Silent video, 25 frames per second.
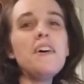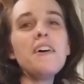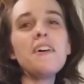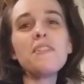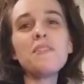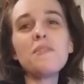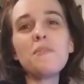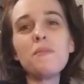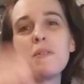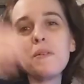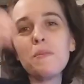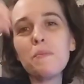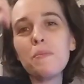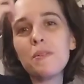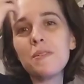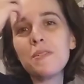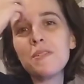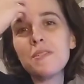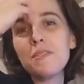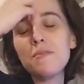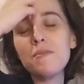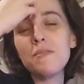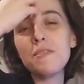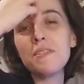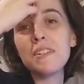And the one
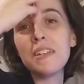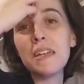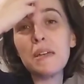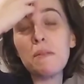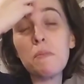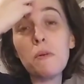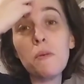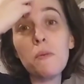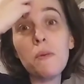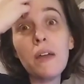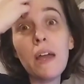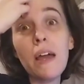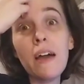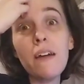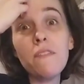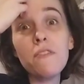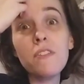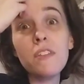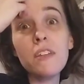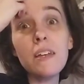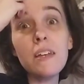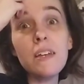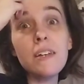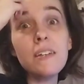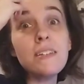person was like, but we have
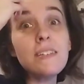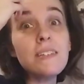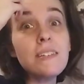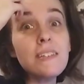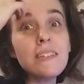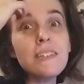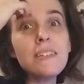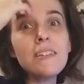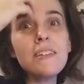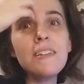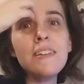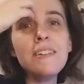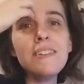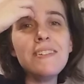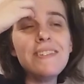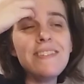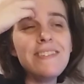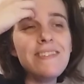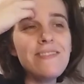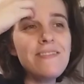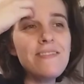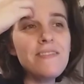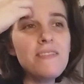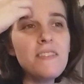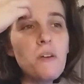this.
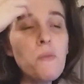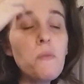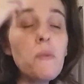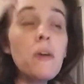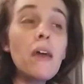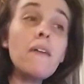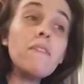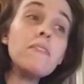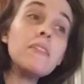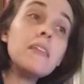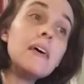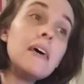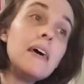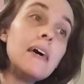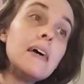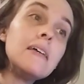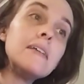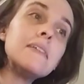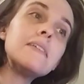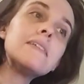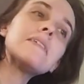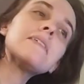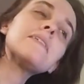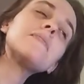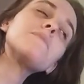And we have
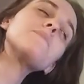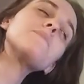this.